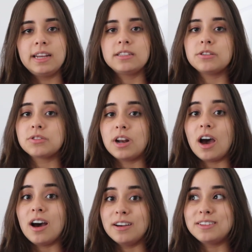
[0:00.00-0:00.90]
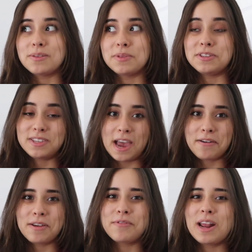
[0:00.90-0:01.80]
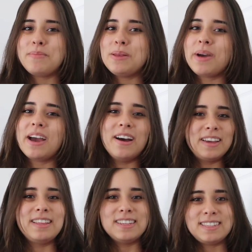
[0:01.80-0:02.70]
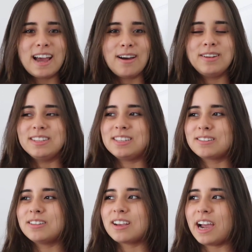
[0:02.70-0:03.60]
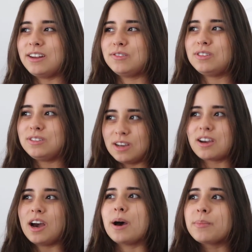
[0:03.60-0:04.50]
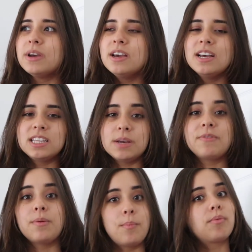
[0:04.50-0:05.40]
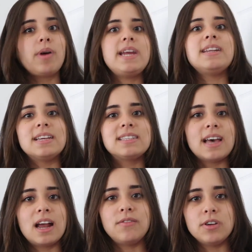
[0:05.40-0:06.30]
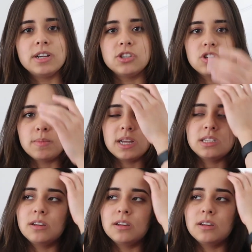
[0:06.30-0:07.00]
It's also gonna hug some of the sound. And what I mean by hugging the sound is it's gonna kind of suck up some of the brightness out of your instrument.